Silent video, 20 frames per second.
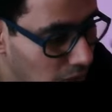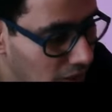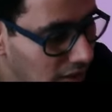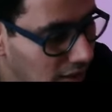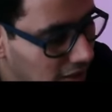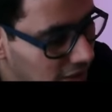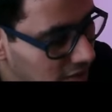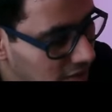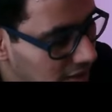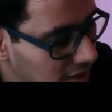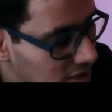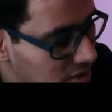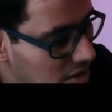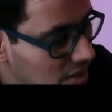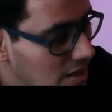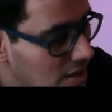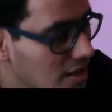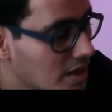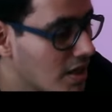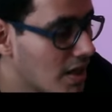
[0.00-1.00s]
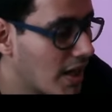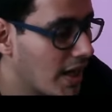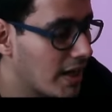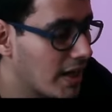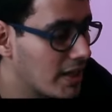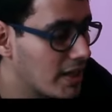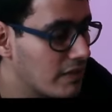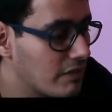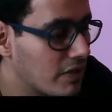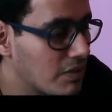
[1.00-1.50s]
navigation, and
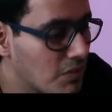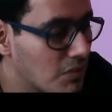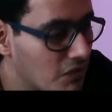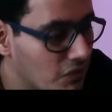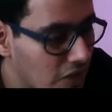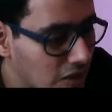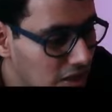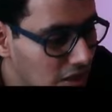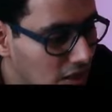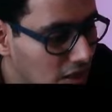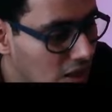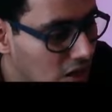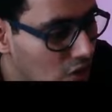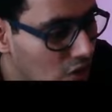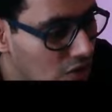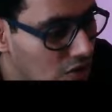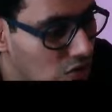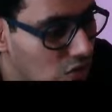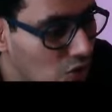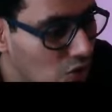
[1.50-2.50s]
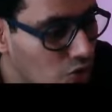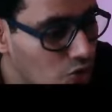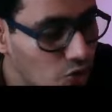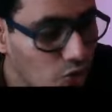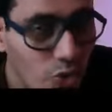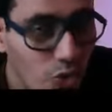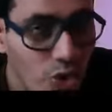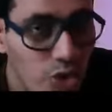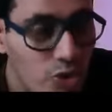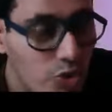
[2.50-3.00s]
even Mephitic Cloud is also
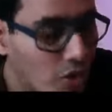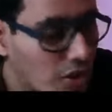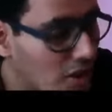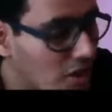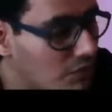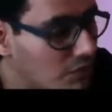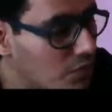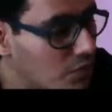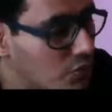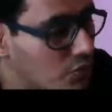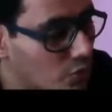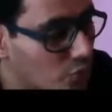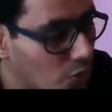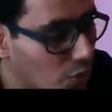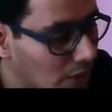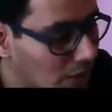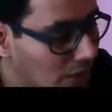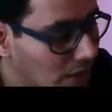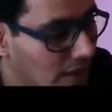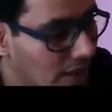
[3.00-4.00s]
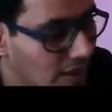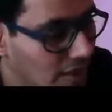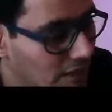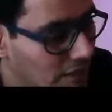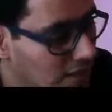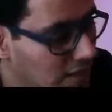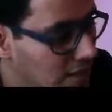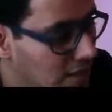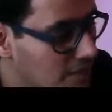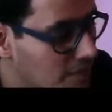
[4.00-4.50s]
going to help you to quickly
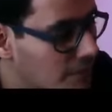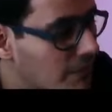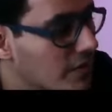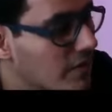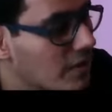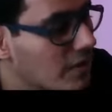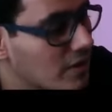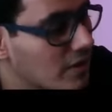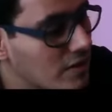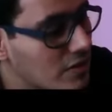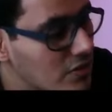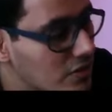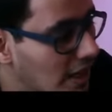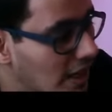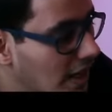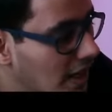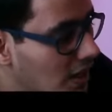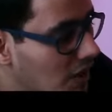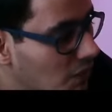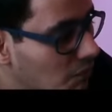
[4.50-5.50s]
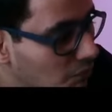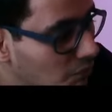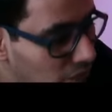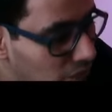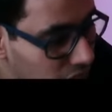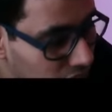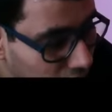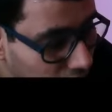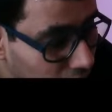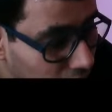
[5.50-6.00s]
navigate. And
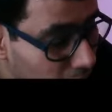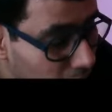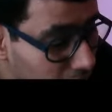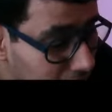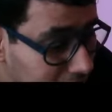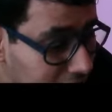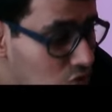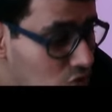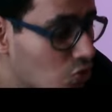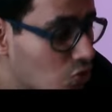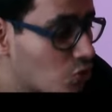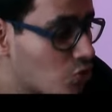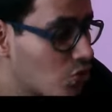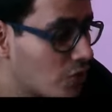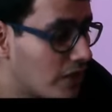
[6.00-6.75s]
our main source of